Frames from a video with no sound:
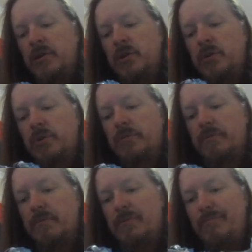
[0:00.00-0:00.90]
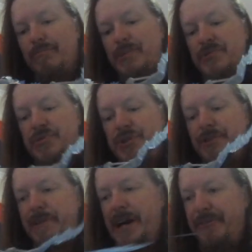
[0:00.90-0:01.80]
called
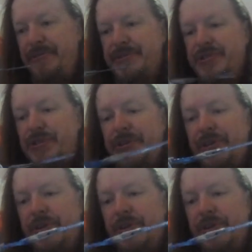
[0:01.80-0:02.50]
Mr. Anderson.